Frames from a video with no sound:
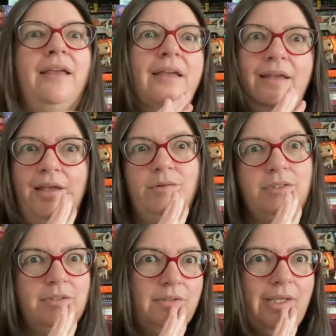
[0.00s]
how
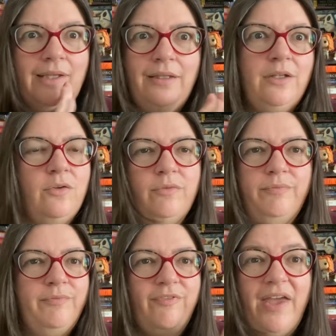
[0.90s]
it's like, you know,
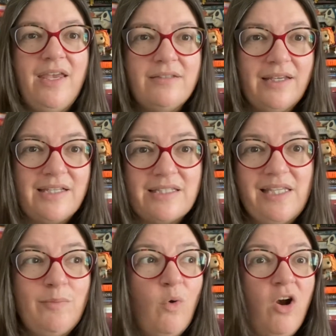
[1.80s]
phase like a
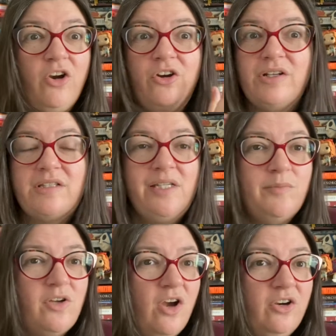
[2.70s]
sleepwalker and a sleep
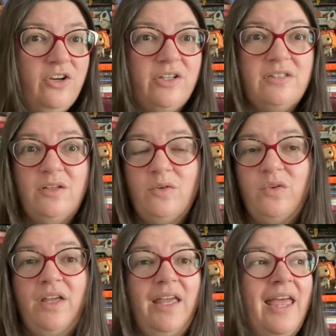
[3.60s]
talker. And so
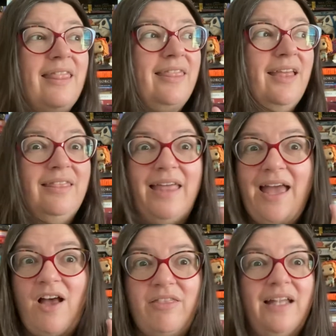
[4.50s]
that, that
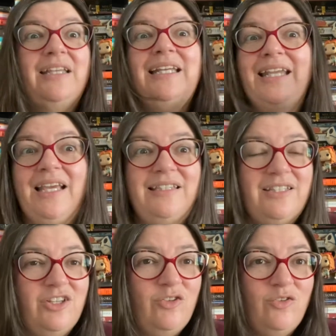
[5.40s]
how that connects
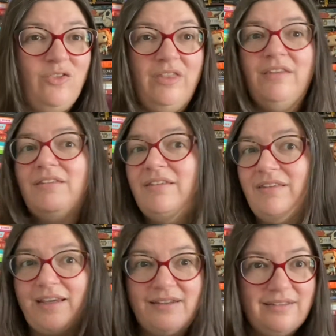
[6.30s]
to this,
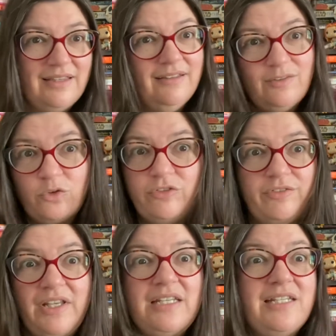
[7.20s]
like I said, this sort of
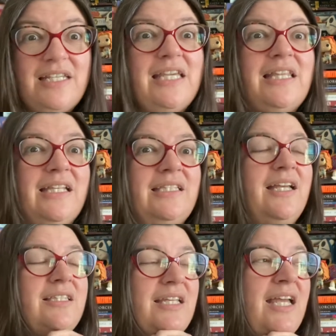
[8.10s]
entity that's
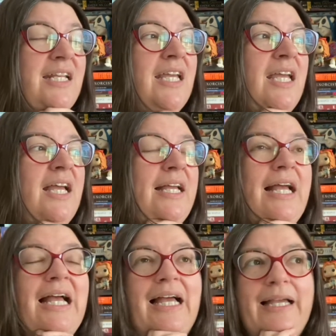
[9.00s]
outside.
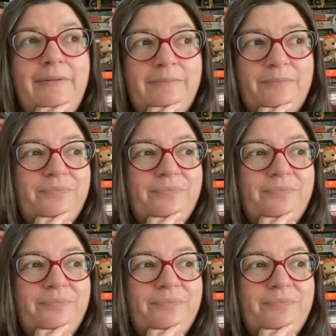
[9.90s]
Um,